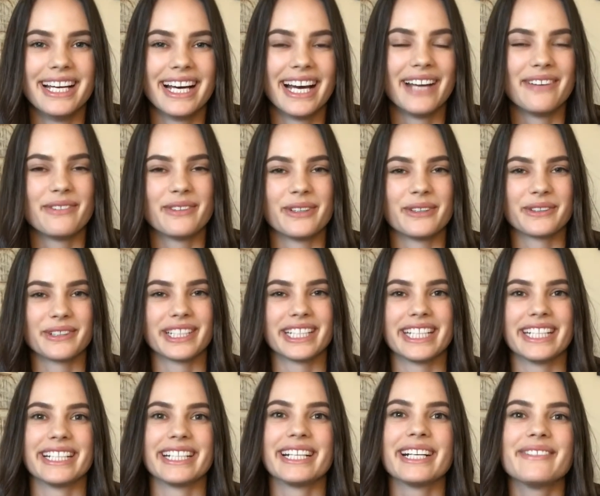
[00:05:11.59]
I felt
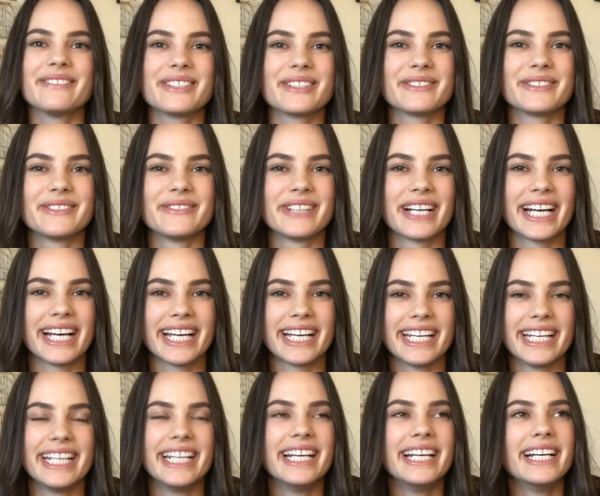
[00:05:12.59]
really uncomfortable by
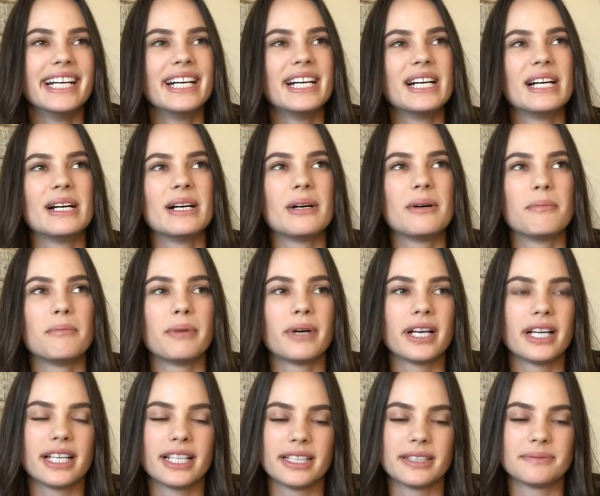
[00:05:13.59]
it,
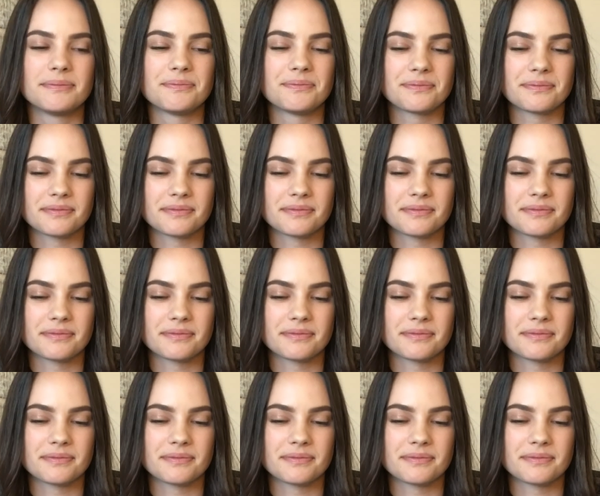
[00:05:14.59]
but